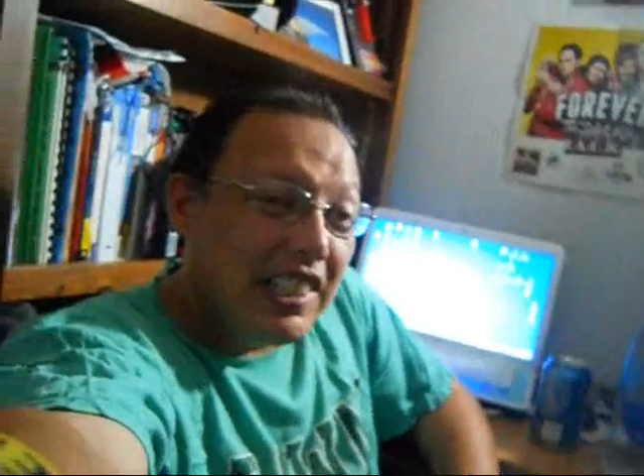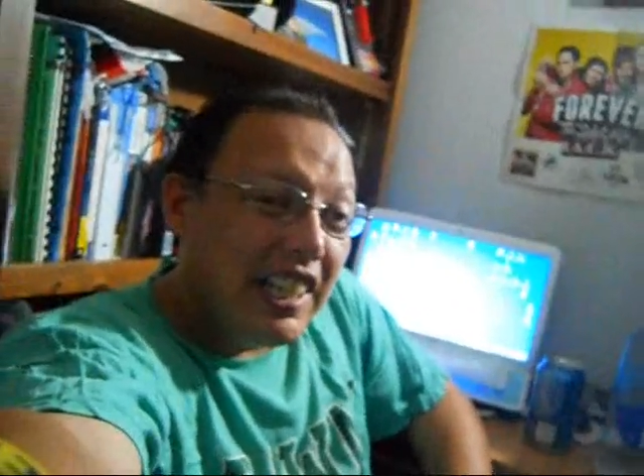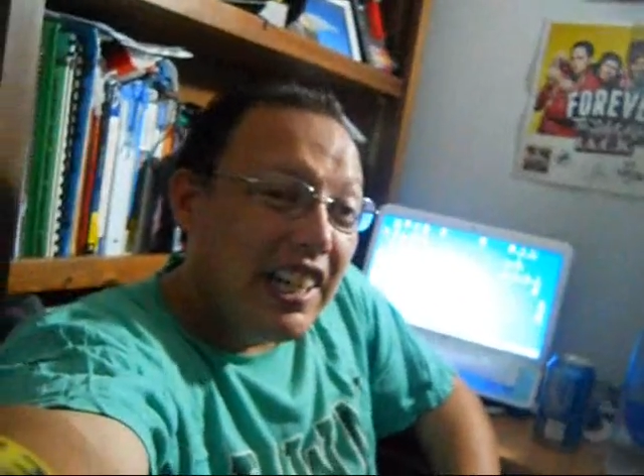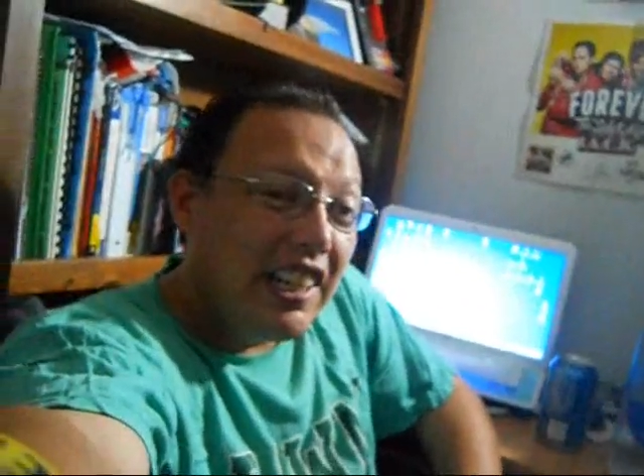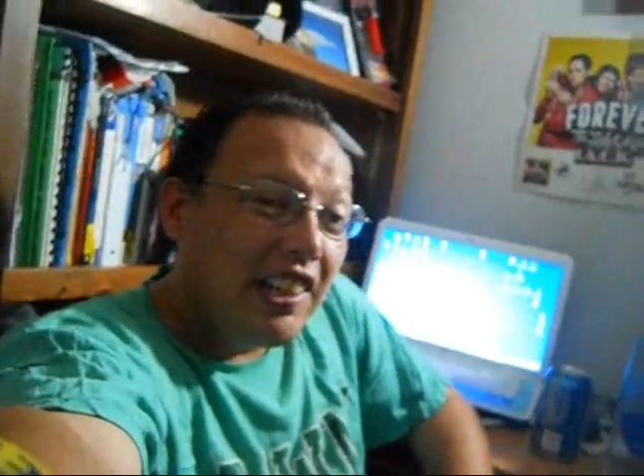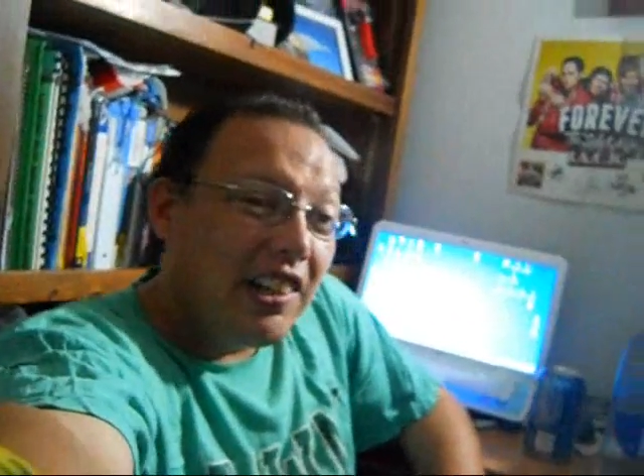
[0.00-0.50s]

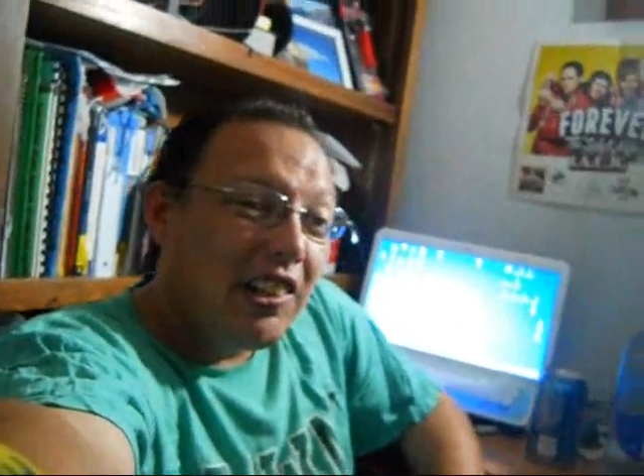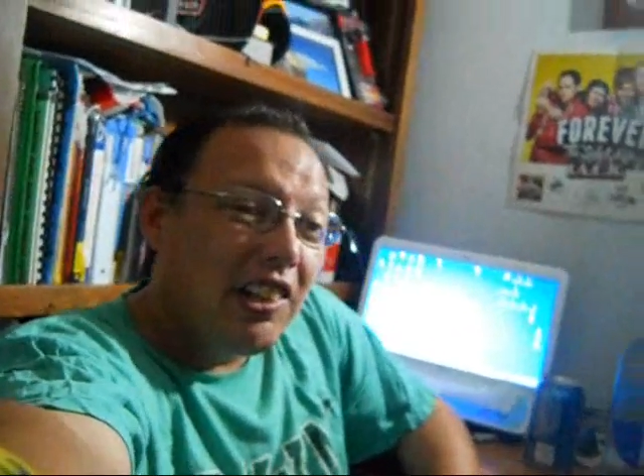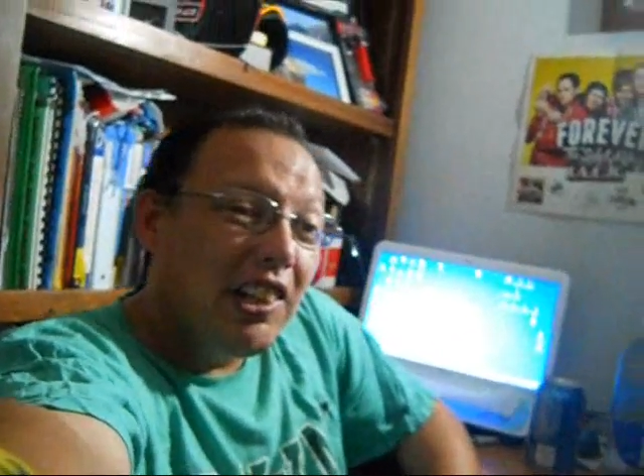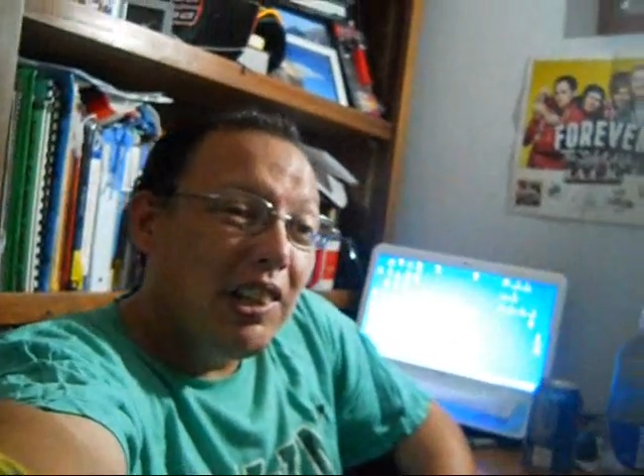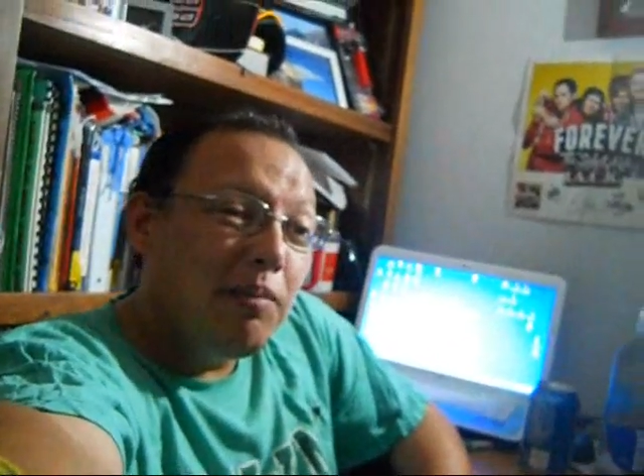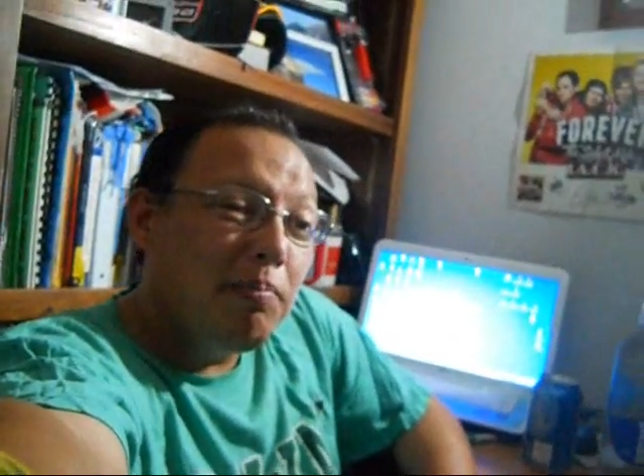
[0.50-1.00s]
say in the
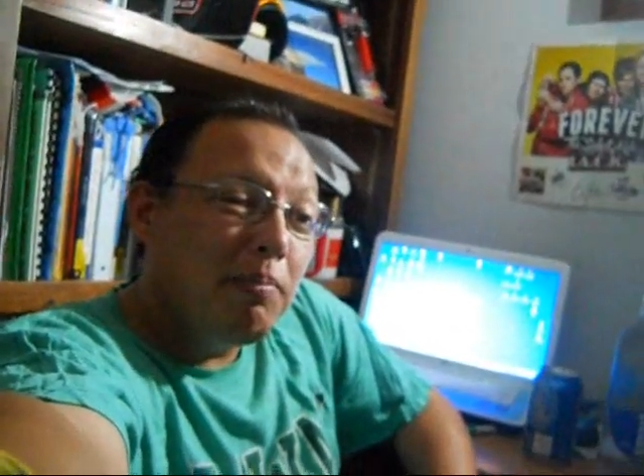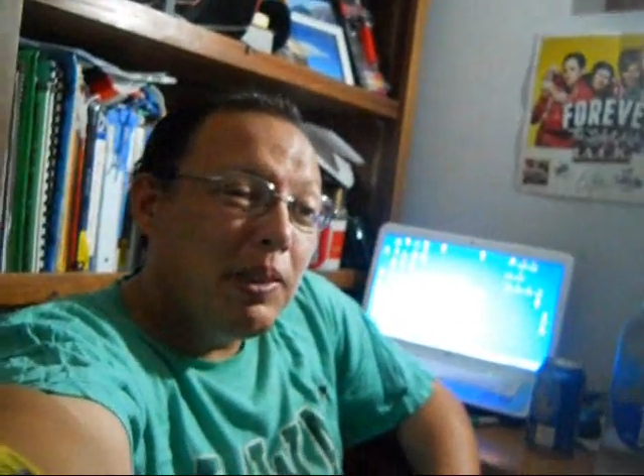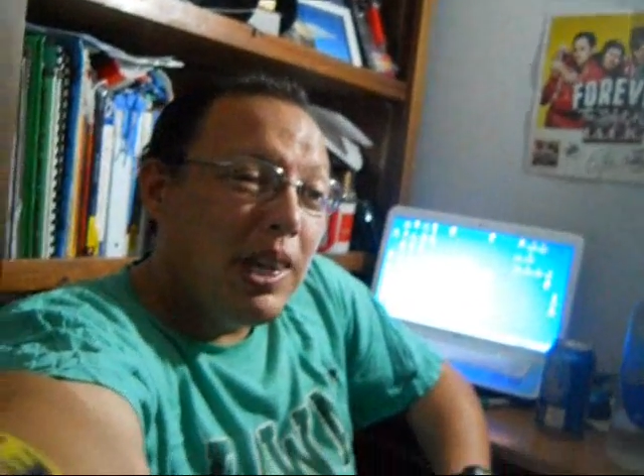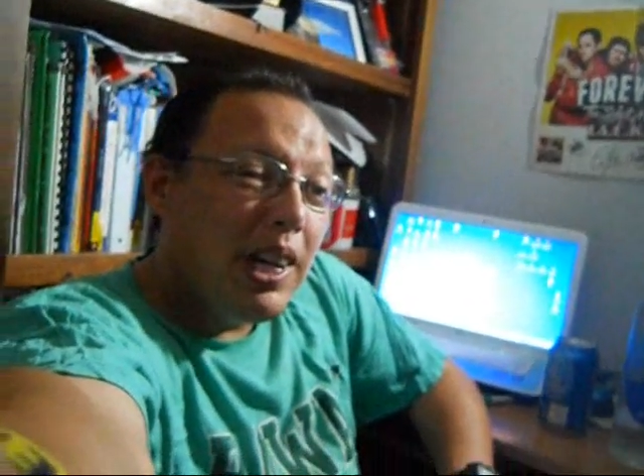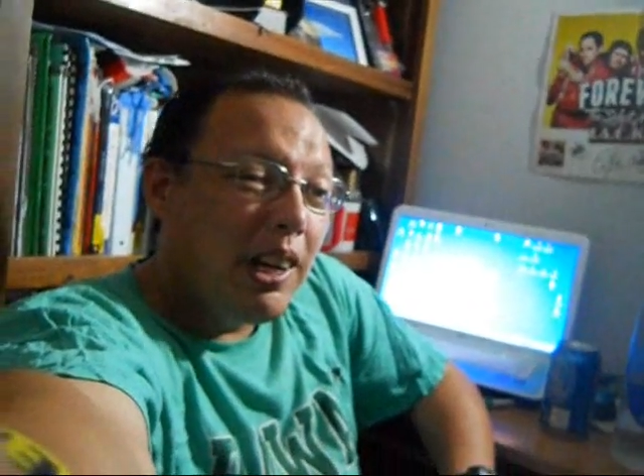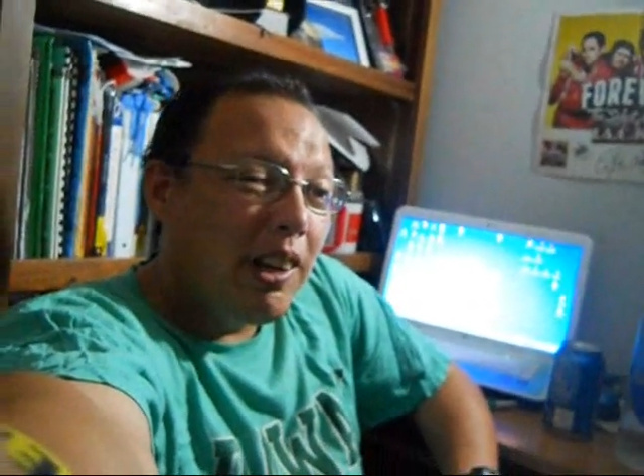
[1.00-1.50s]
clip
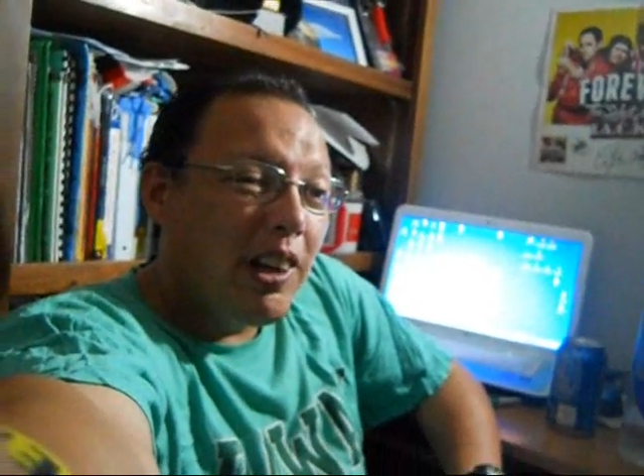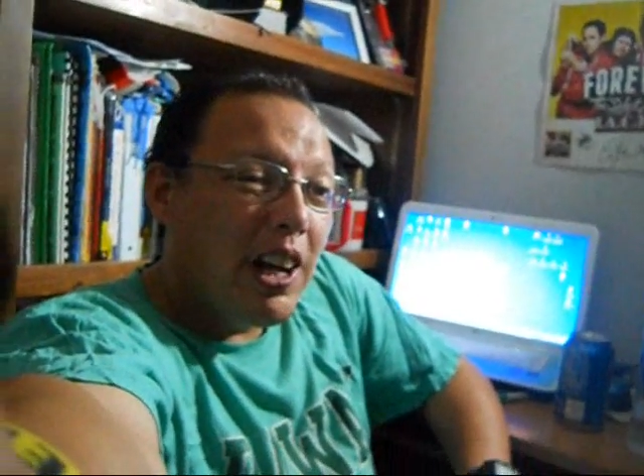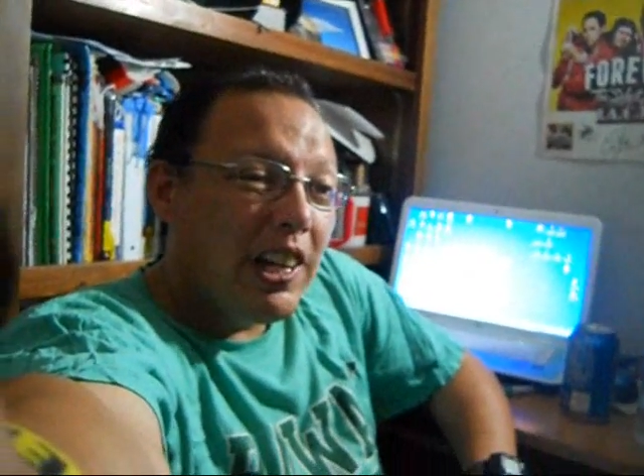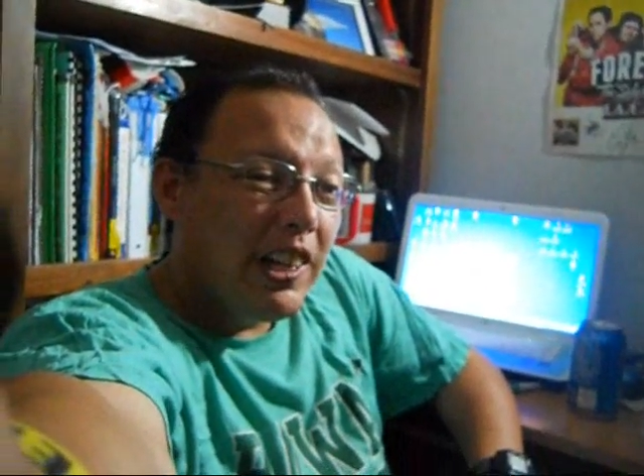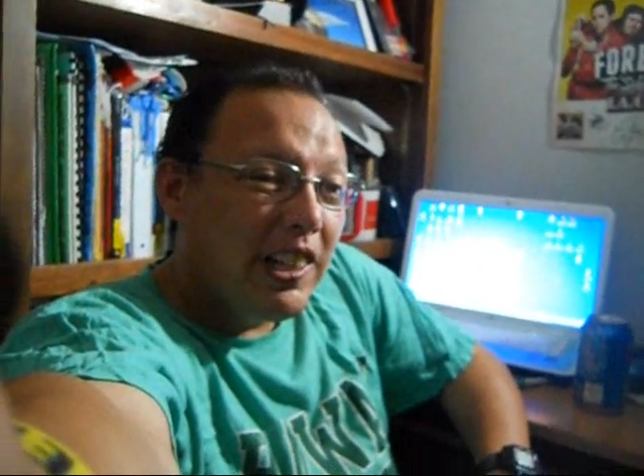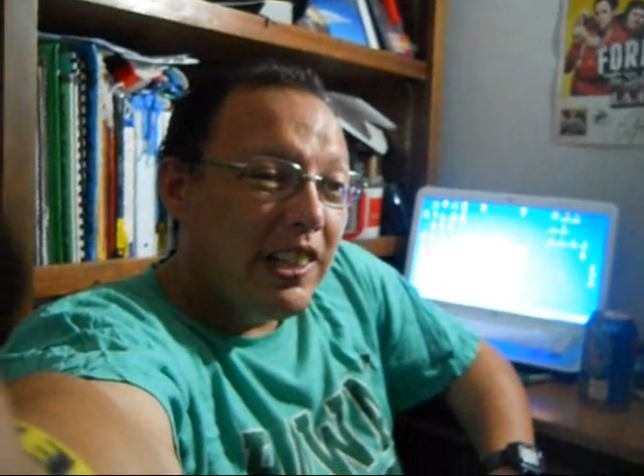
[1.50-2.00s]
and I'll
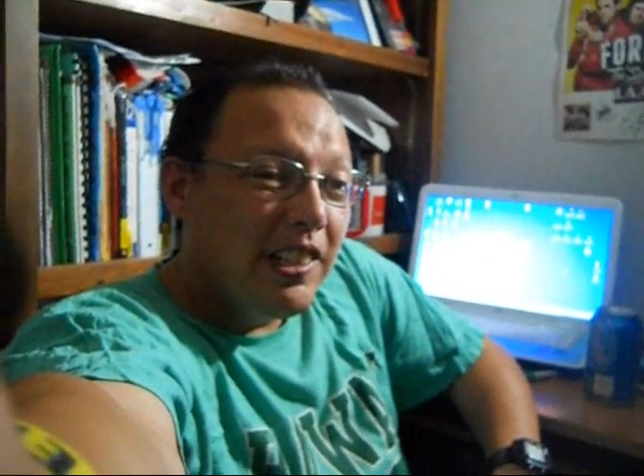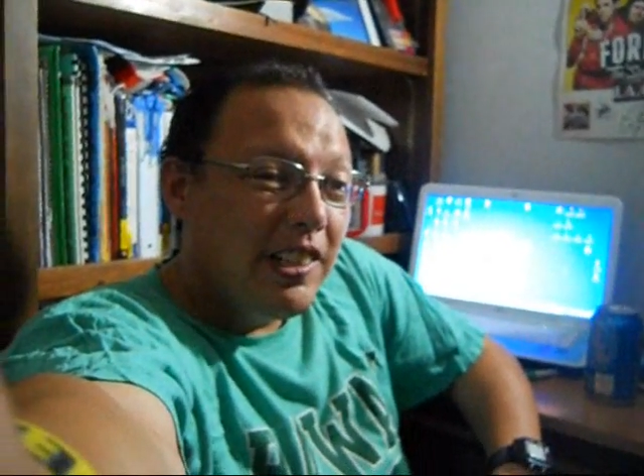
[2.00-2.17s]
edit